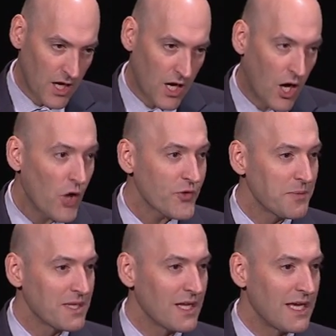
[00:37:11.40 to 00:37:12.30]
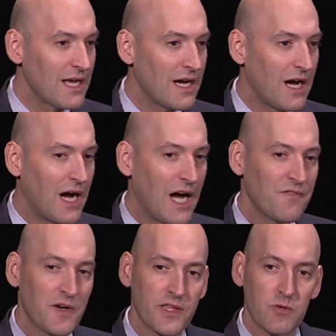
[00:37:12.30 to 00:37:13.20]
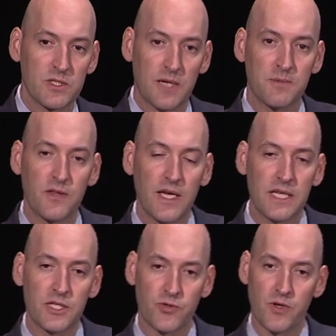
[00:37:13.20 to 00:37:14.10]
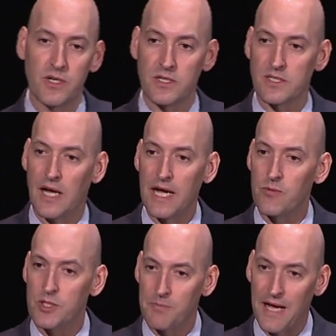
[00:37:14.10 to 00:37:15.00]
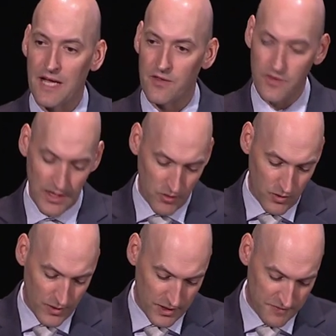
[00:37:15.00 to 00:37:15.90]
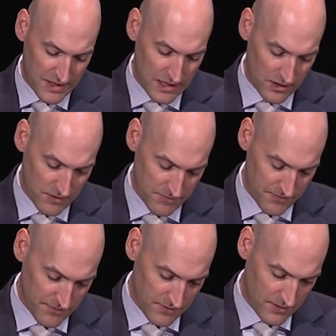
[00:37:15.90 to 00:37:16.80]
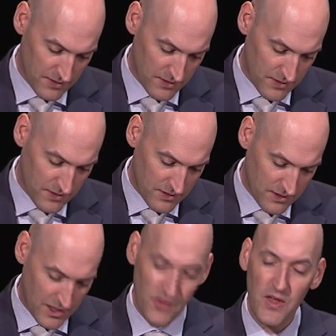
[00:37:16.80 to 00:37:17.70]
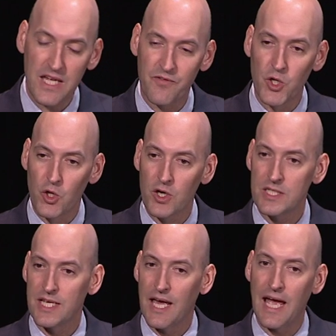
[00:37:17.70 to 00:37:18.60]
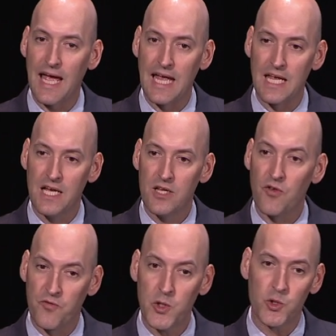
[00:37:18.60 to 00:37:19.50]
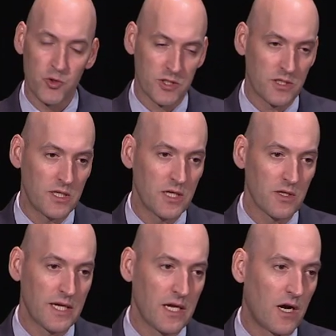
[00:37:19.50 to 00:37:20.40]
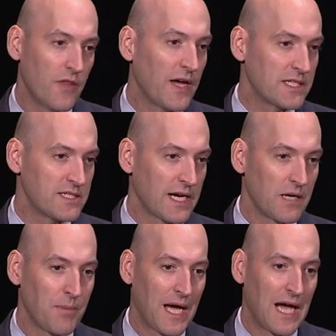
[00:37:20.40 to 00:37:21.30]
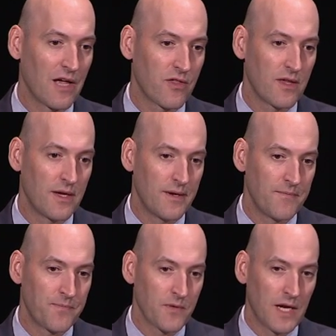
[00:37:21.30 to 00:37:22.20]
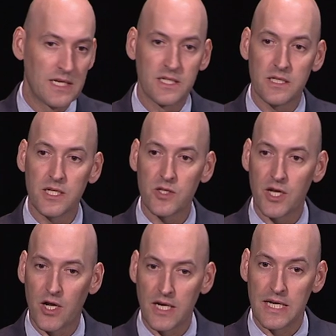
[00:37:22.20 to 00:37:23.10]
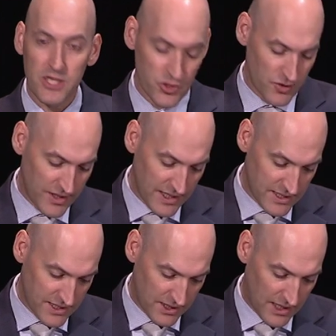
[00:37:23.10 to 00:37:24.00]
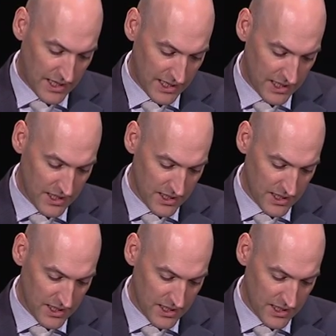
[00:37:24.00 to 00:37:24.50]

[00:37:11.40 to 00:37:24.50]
Ultimately, I felt it was up to the industry to decide which path that they were going to follow. And I think if you look today, the future is clearly on that second path. It is clearly on an industry that is declining.